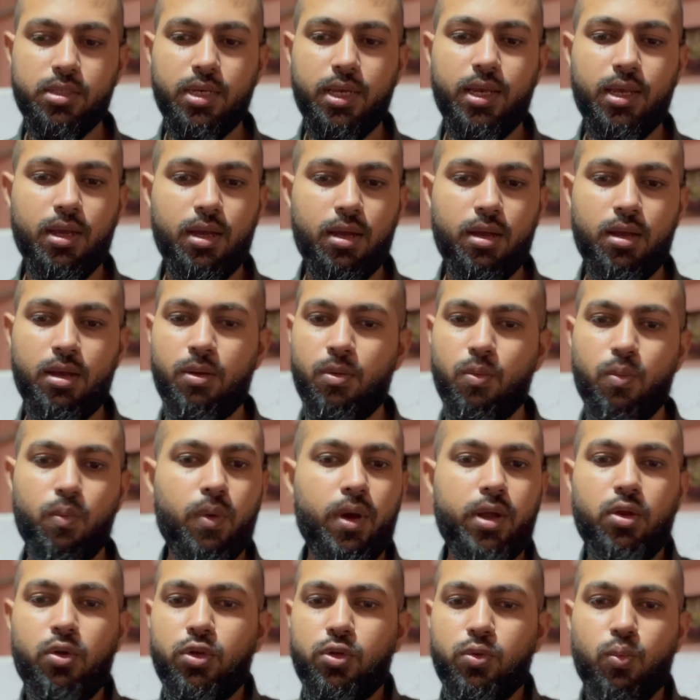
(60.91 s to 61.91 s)
Hey,
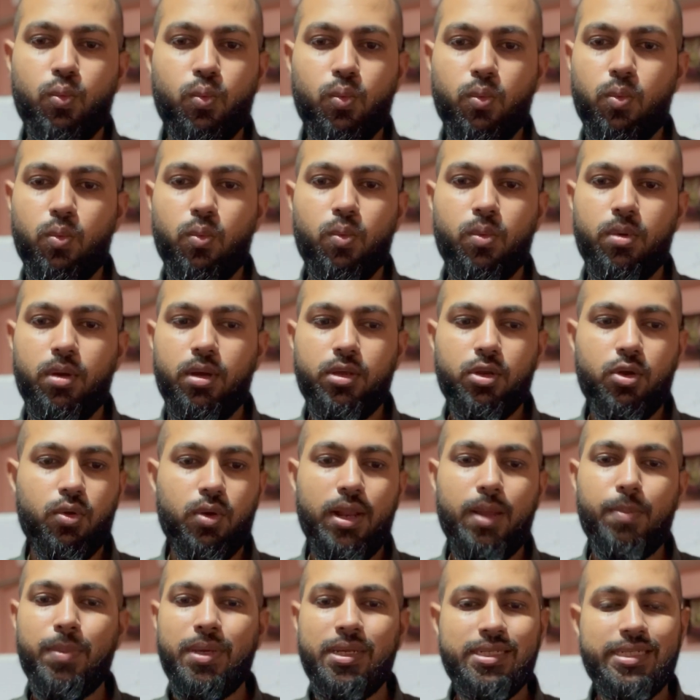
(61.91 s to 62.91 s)
why don't
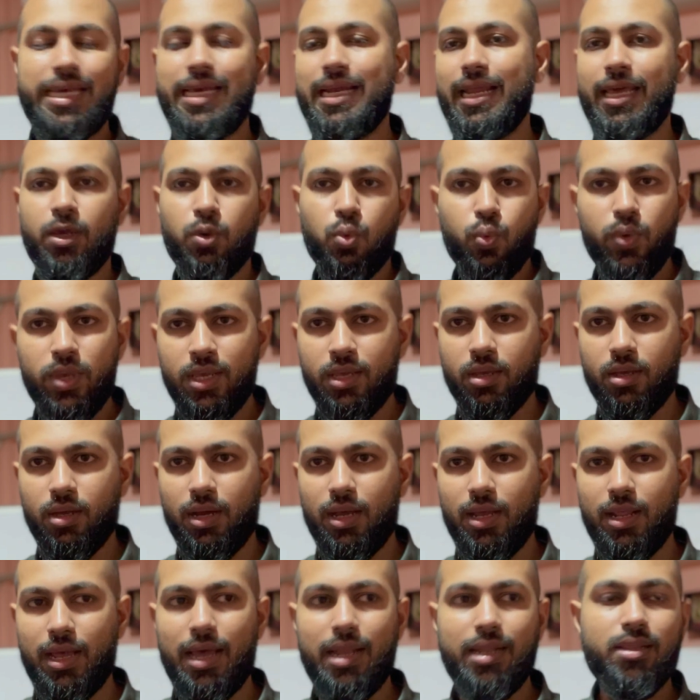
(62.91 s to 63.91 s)
let me take like a week,
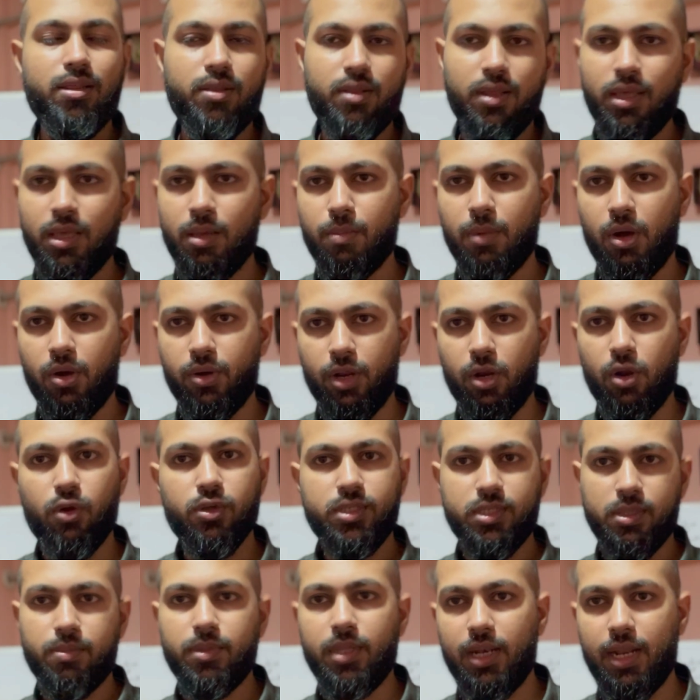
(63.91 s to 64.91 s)
I'll think about it or
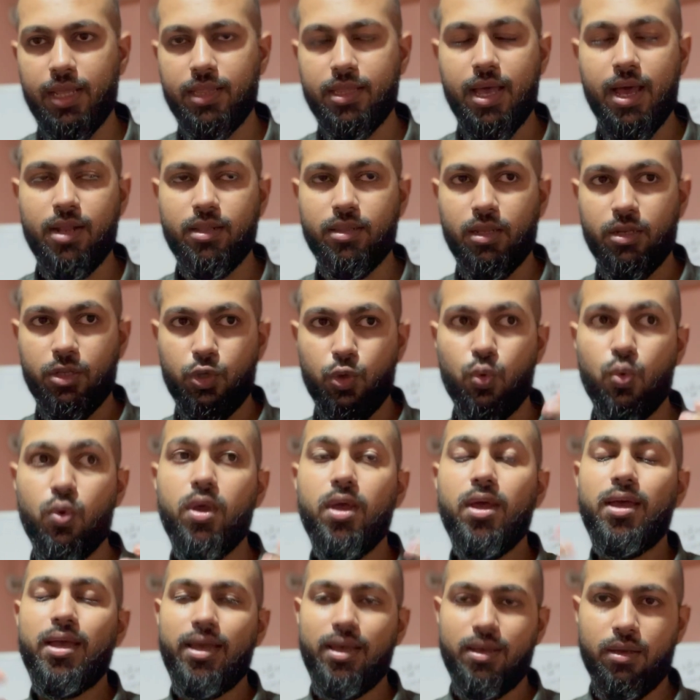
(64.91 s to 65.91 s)
something like that. Then you
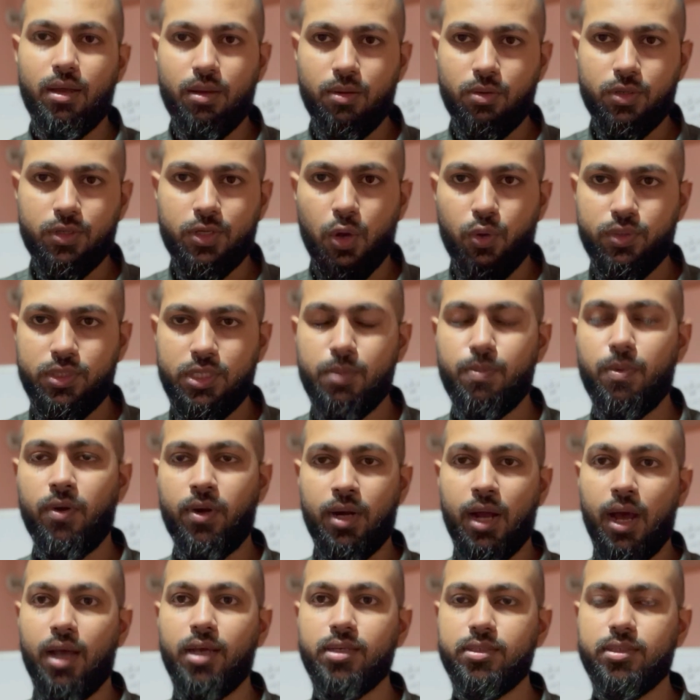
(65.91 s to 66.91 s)
go deeper
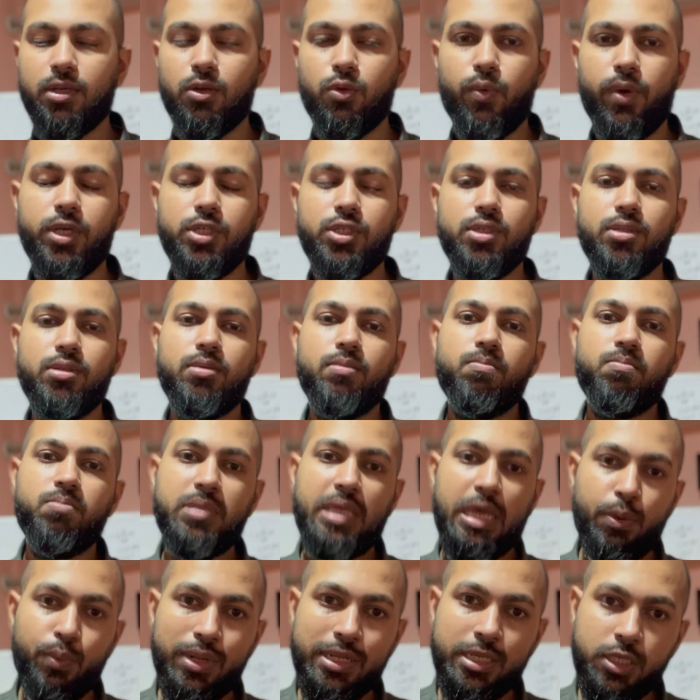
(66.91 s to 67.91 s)
and ask that question.
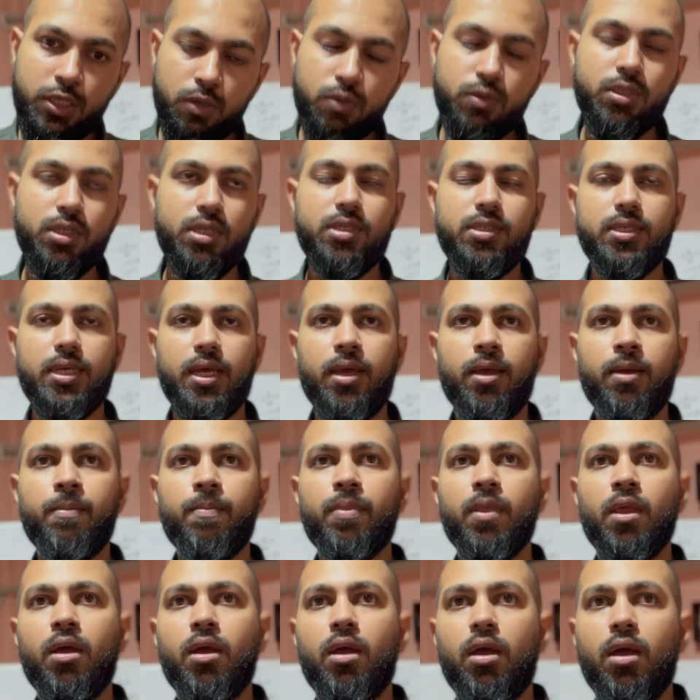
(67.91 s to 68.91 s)
They will usually say,
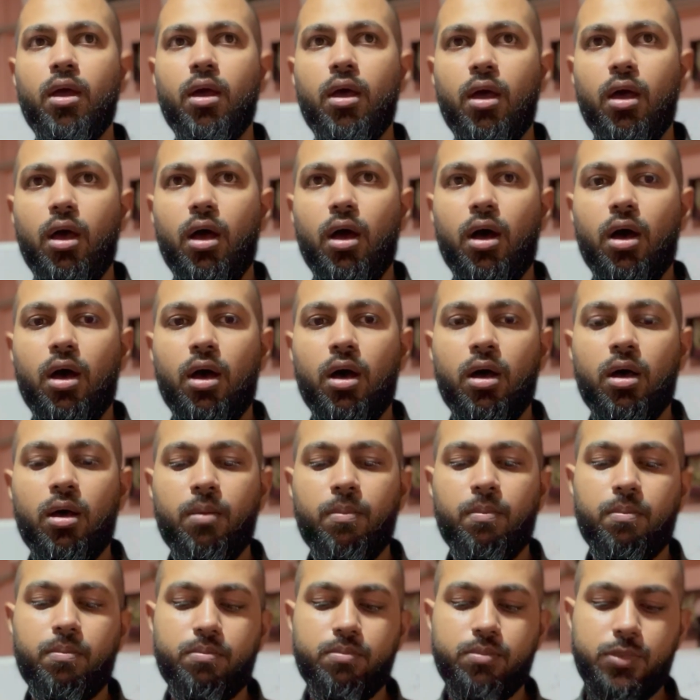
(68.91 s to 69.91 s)

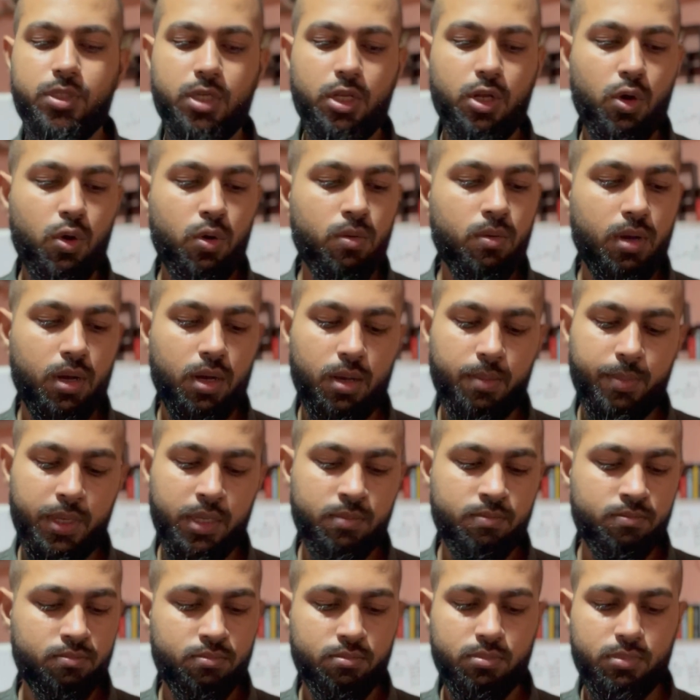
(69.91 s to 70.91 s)
I
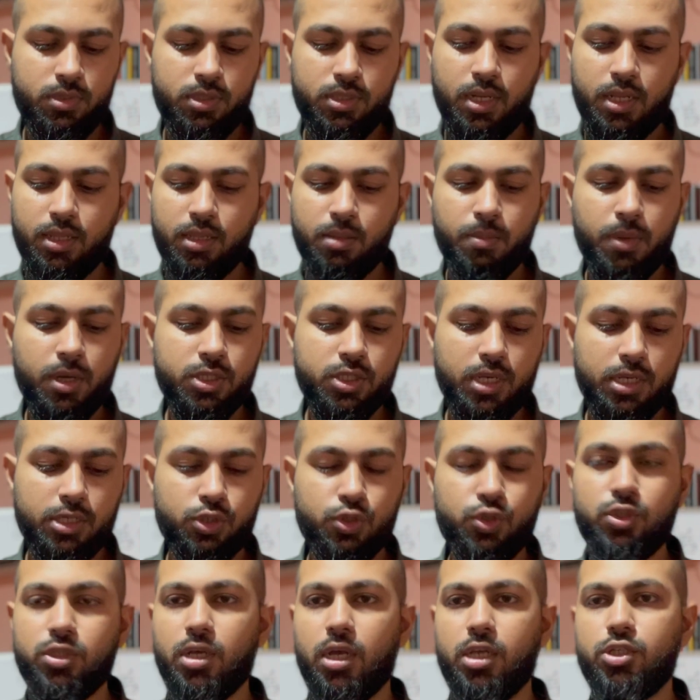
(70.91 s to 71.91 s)
mean, nothing much. I
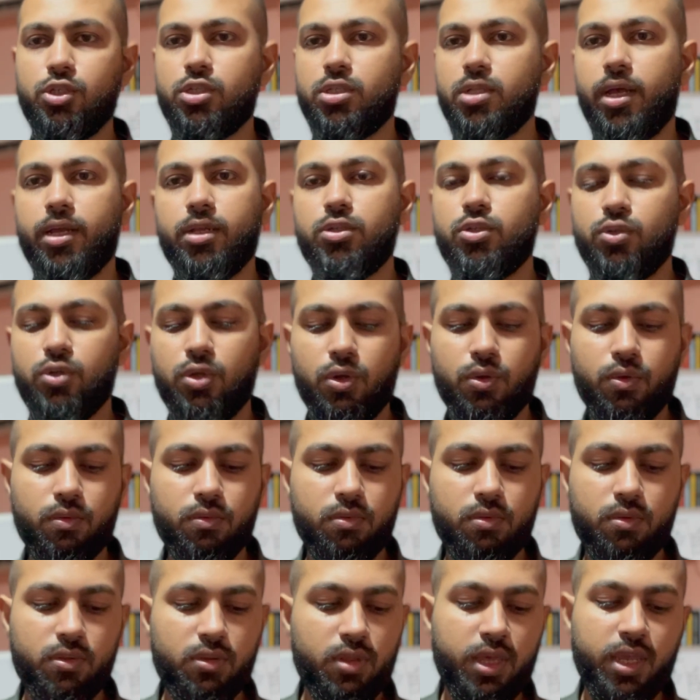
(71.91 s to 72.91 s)
just like to
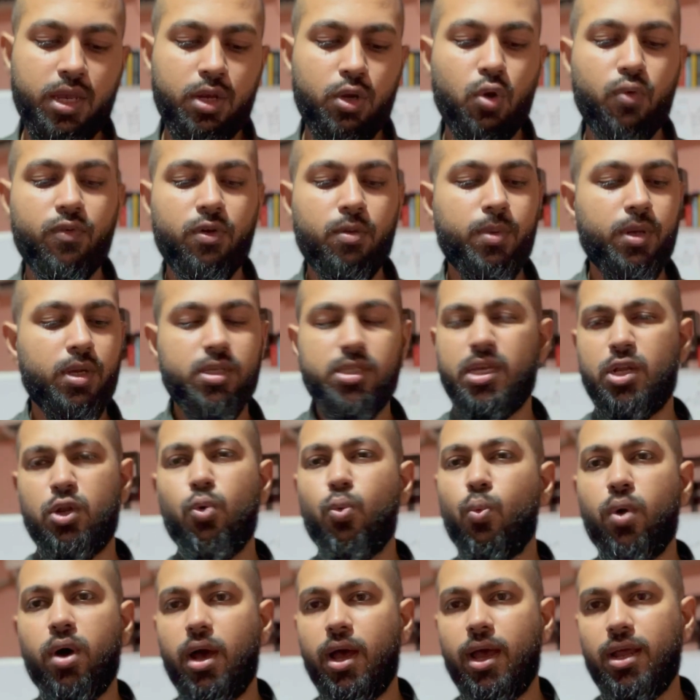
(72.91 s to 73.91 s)
think it over, because I
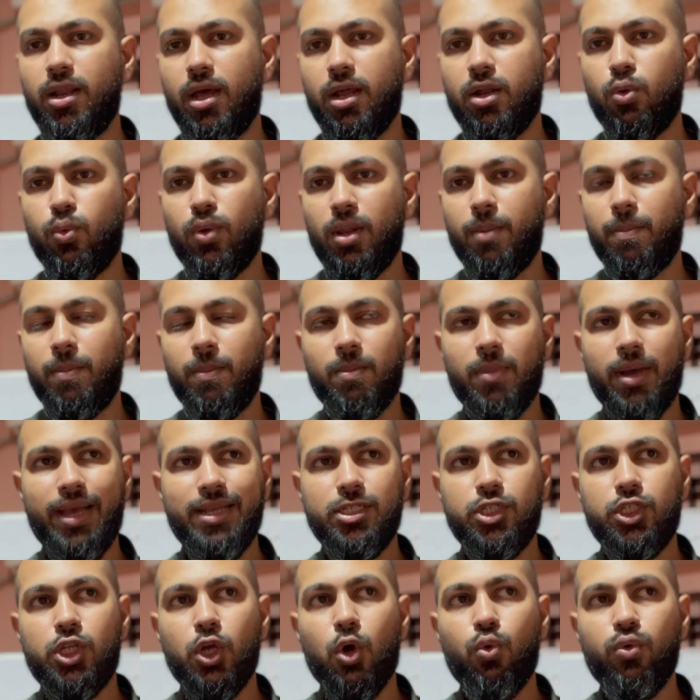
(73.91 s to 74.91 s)

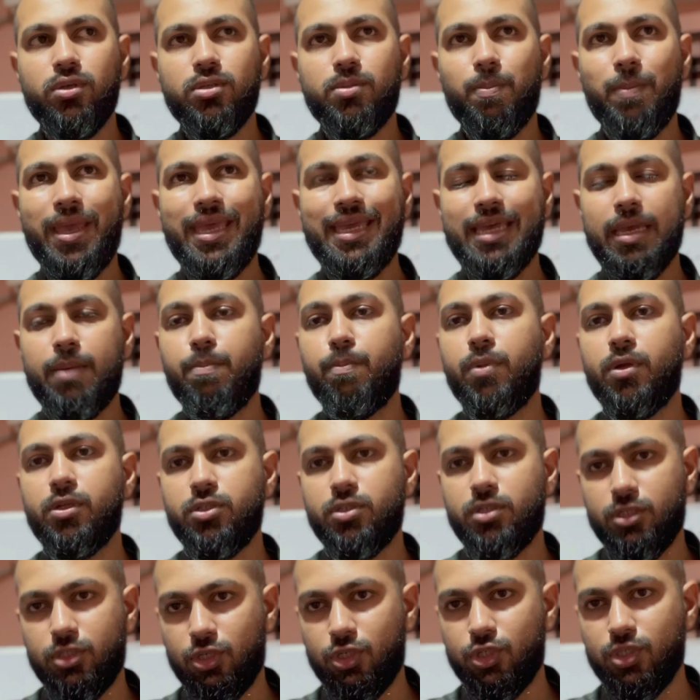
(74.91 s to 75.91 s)
don't make impulse
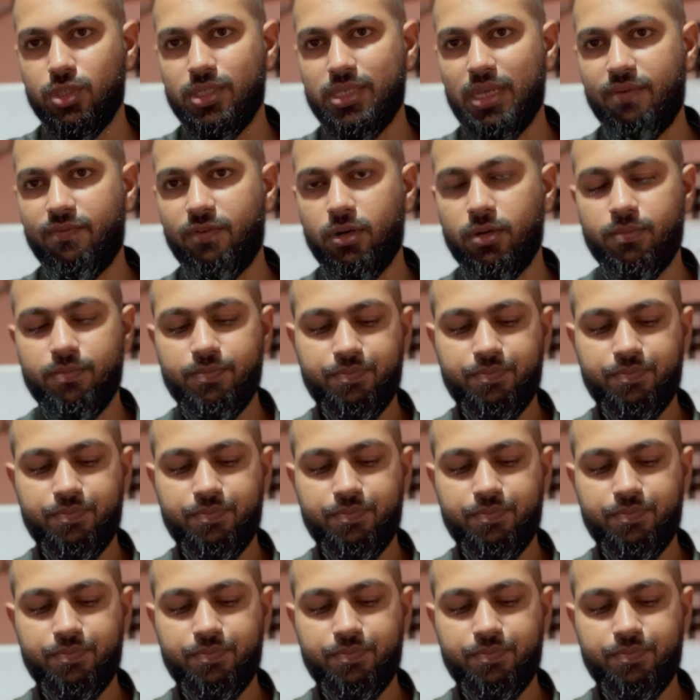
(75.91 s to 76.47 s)
decisions ever.